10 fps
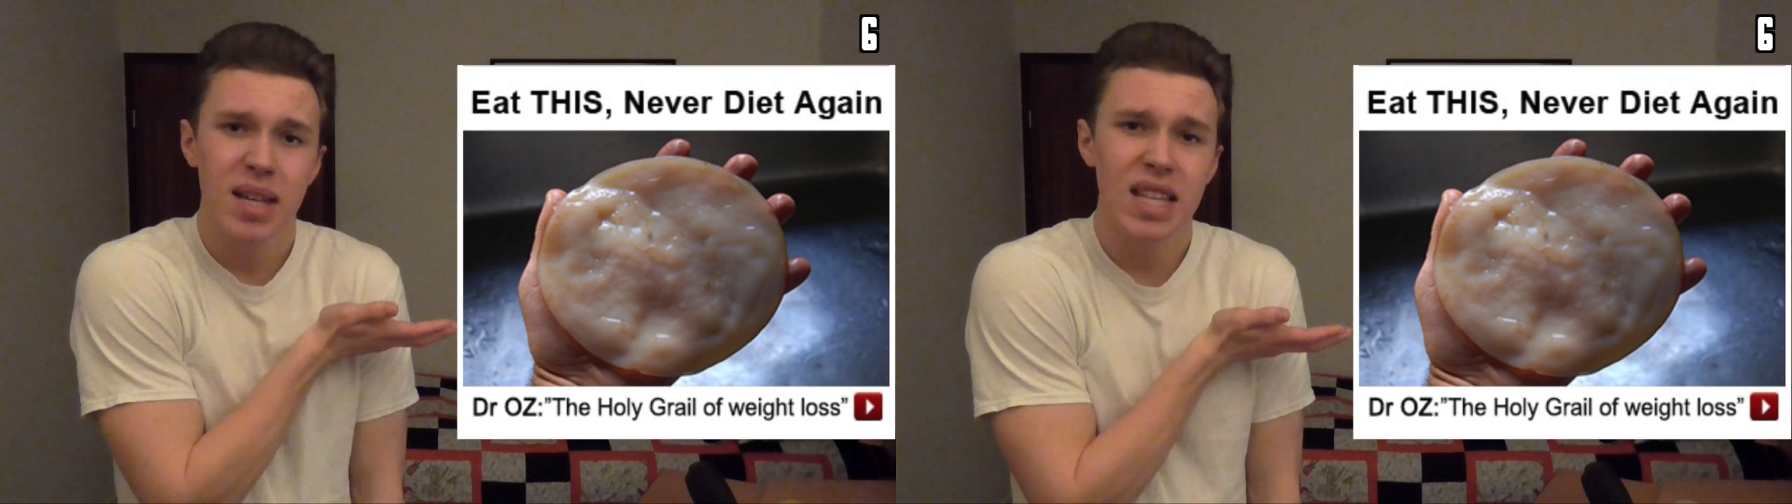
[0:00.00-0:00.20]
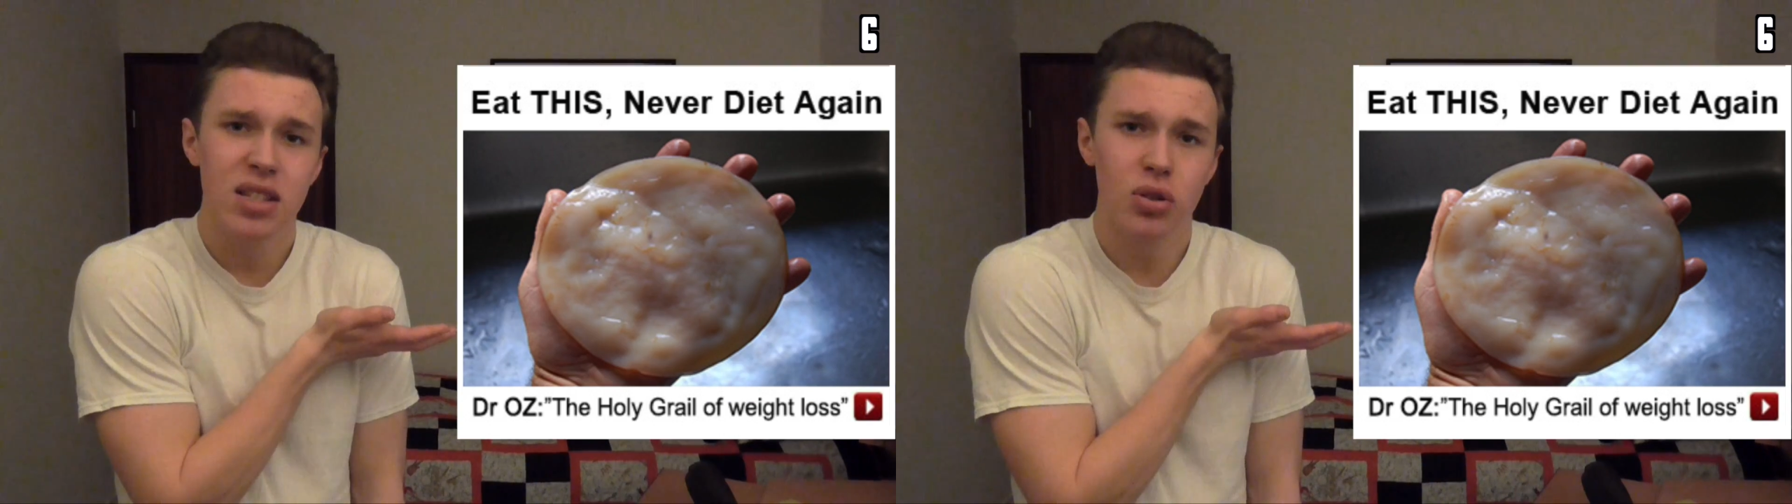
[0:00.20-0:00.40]
I
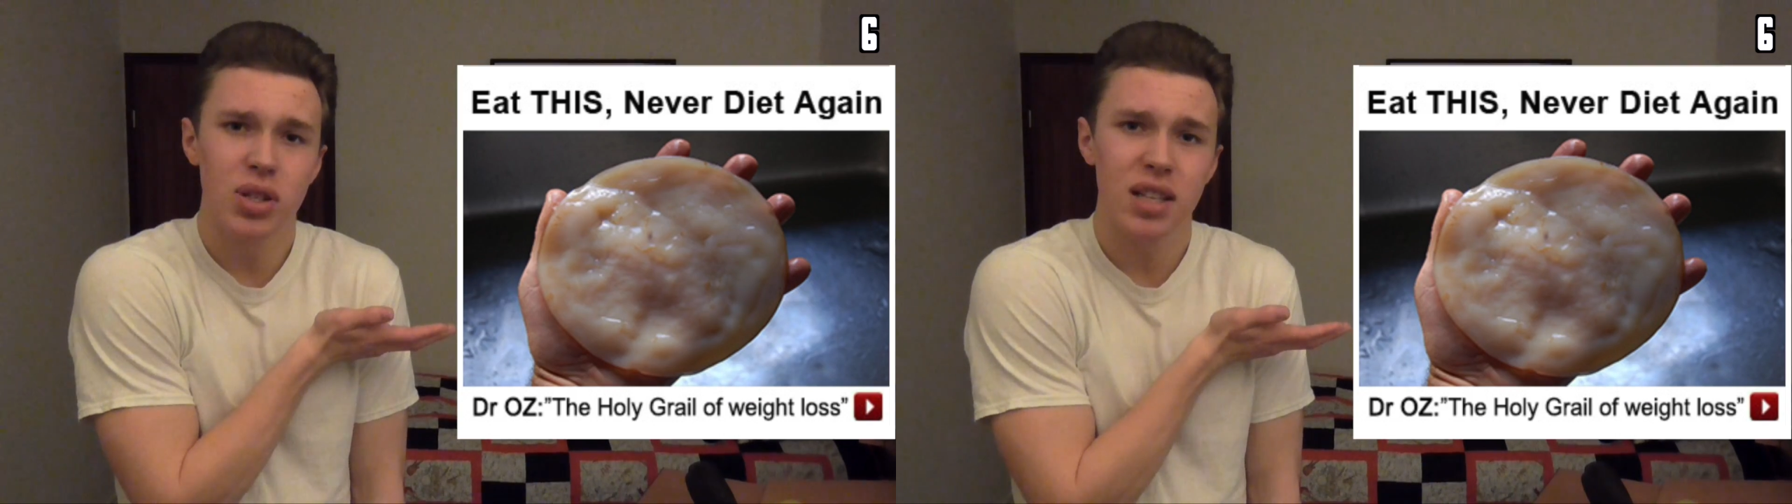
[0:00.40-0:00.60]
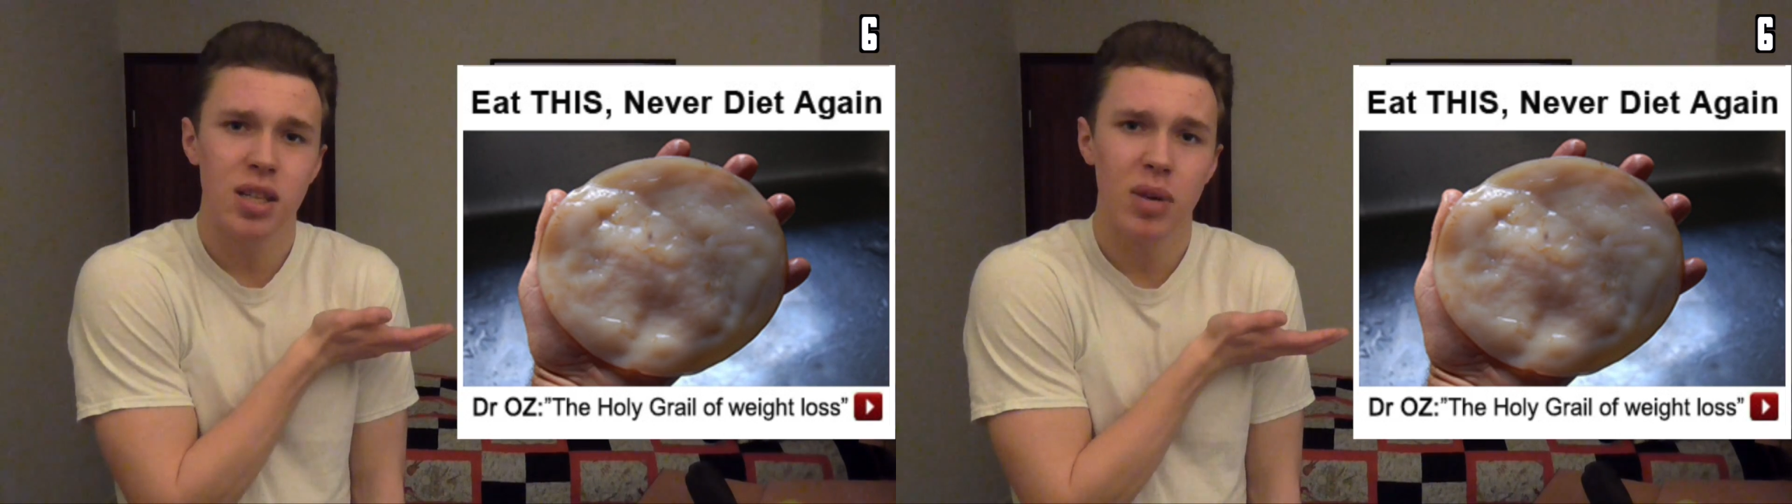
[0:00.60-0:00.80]
mean, this
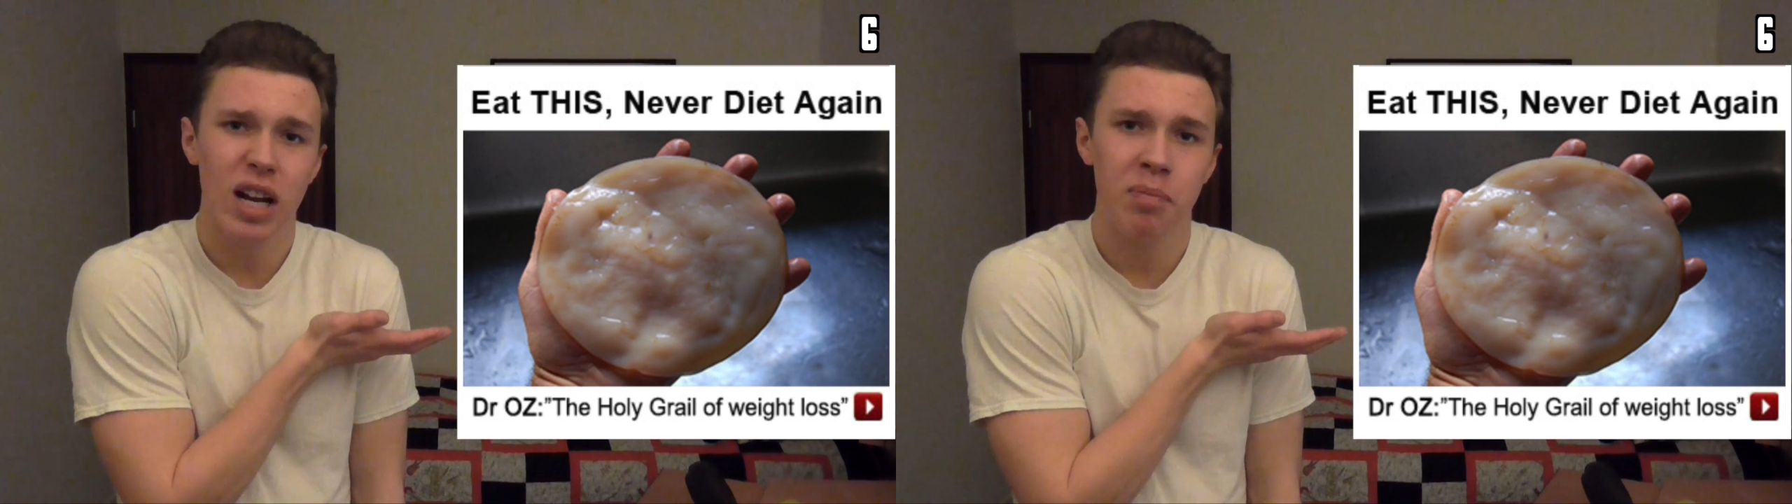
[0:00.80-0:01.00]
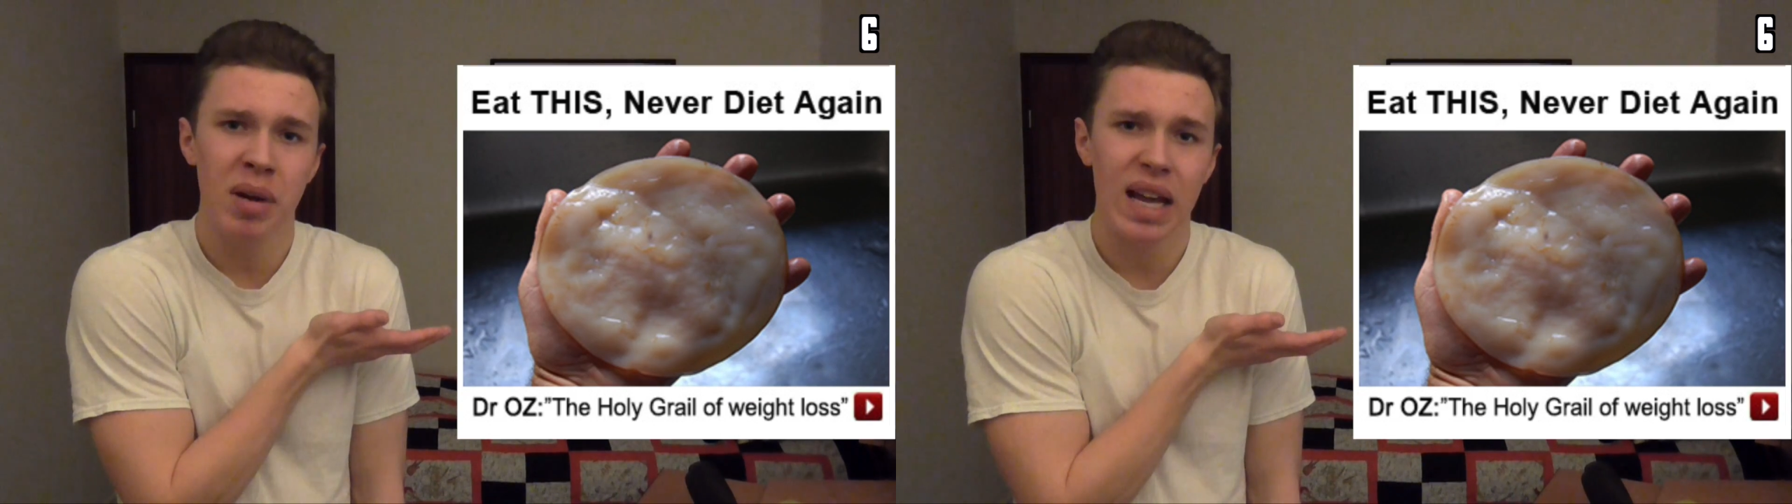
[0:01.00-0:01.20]
looks like some
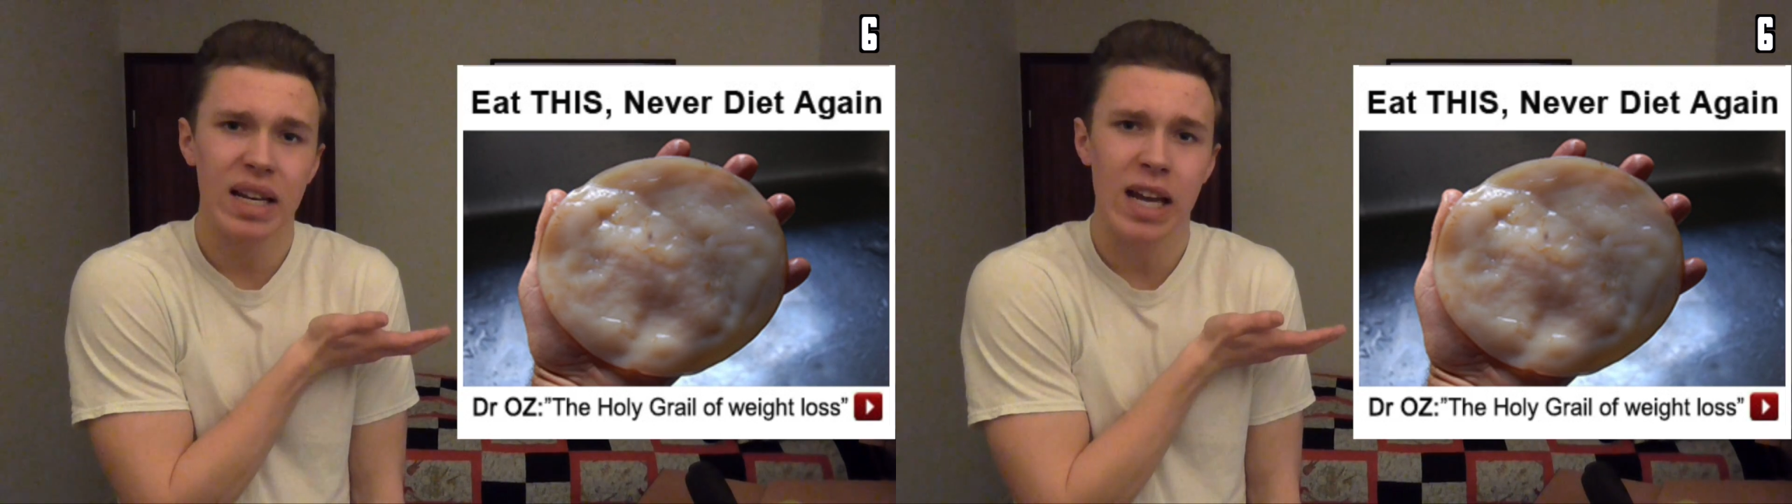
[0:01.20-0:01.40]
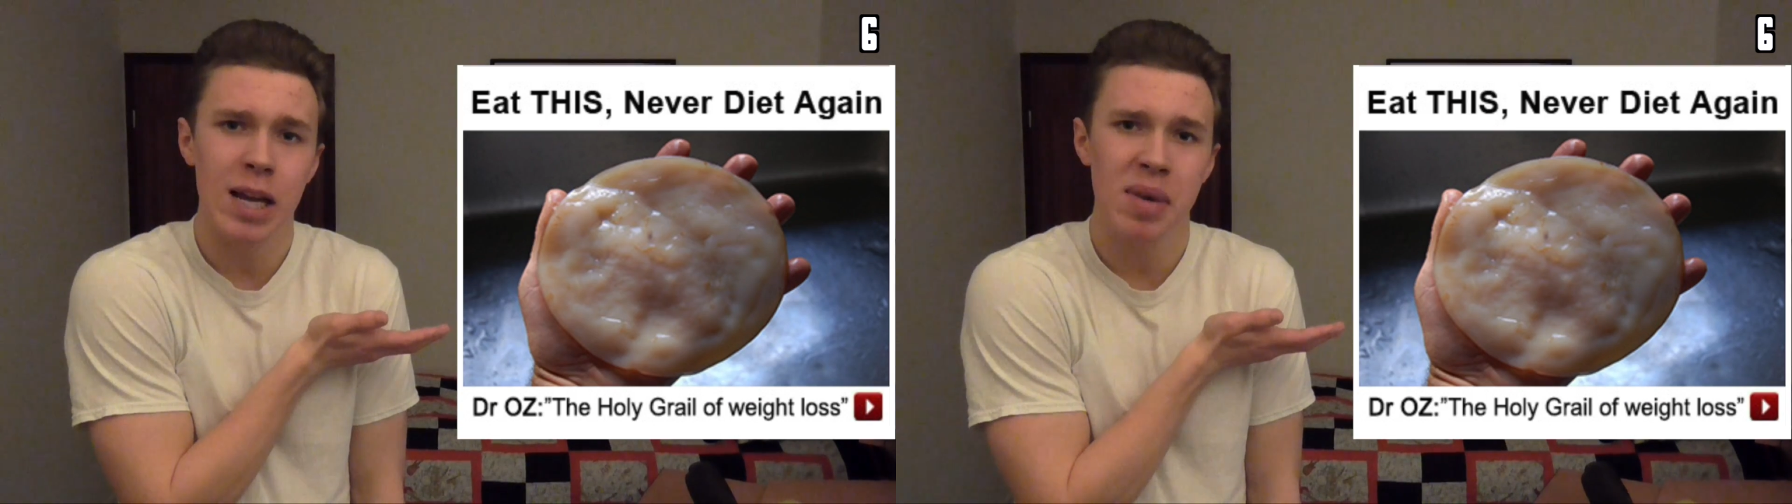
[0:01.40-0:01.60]
kind of
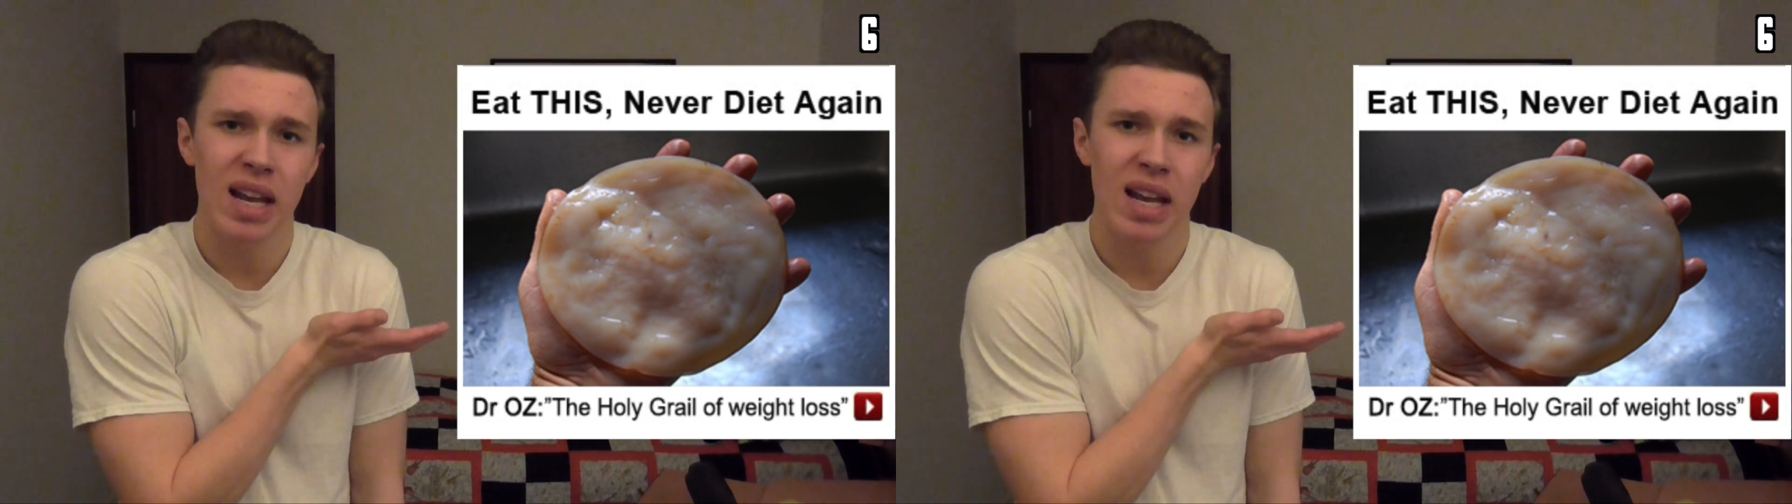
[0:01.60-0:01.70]
pancake